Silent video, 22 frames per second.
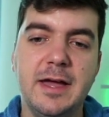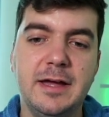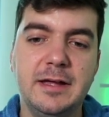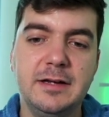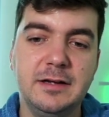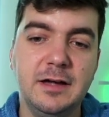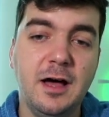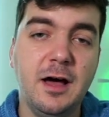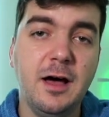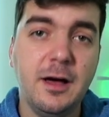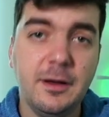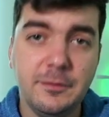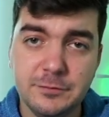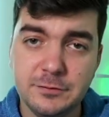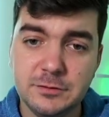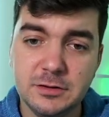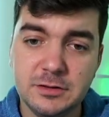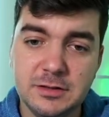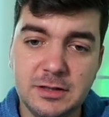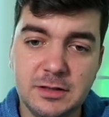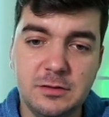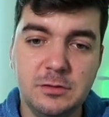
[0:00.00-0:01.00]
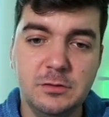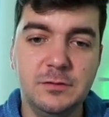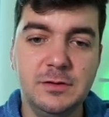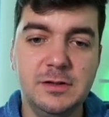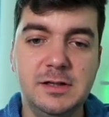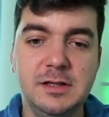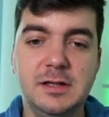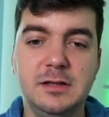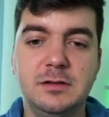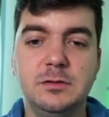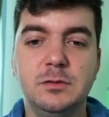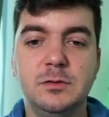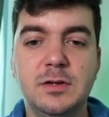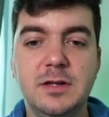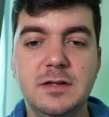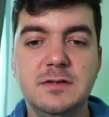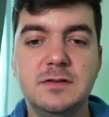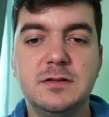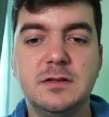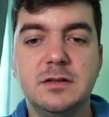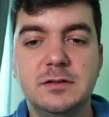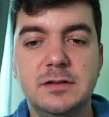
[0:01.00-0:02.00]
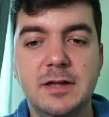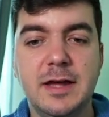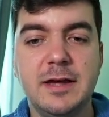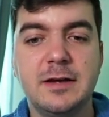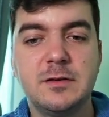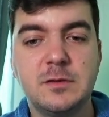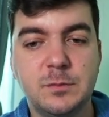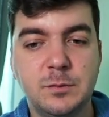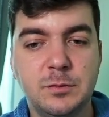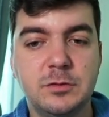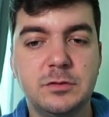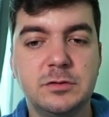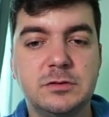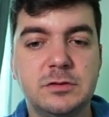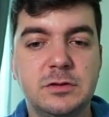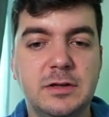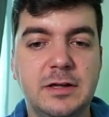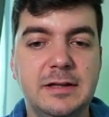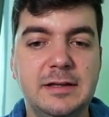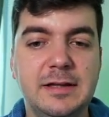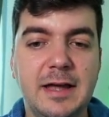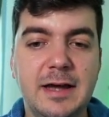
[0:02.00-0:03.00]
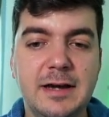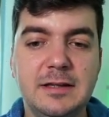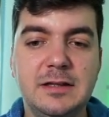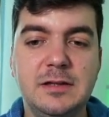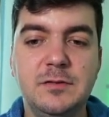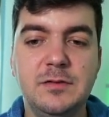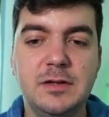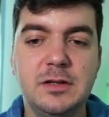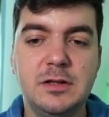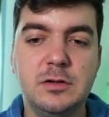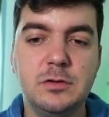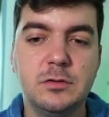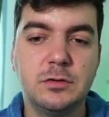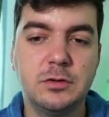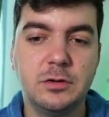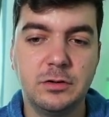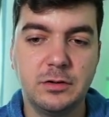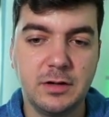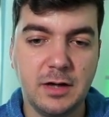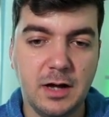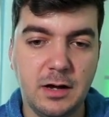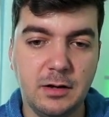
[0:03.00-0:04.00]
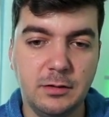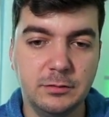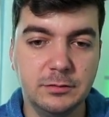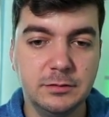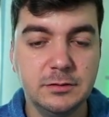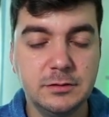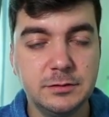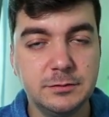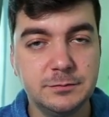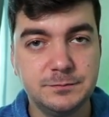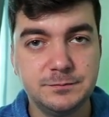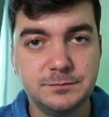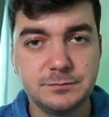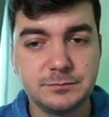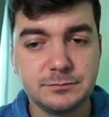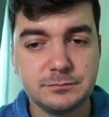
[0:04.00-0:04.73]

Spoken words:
and after that you will need to install the xPortal and activate your account